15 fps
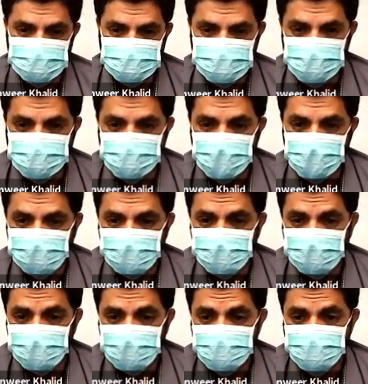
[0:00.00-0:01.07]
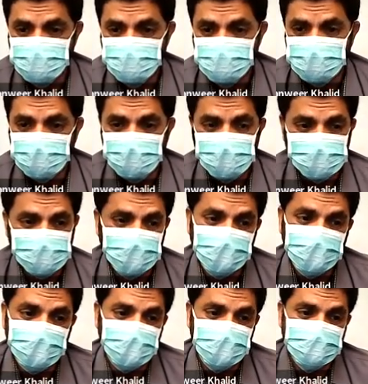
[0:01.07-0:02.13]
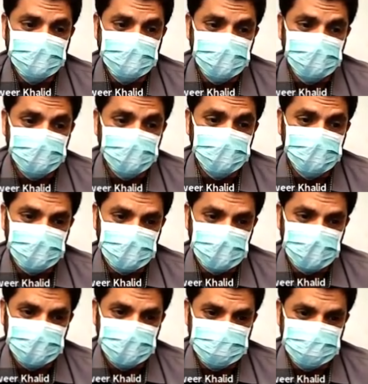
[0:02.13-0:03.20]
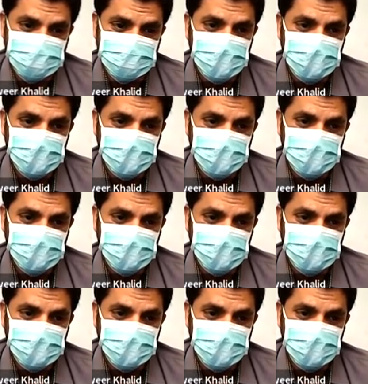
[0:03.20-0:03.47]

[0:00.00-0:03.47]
The sample needs to be collected and then stored on ice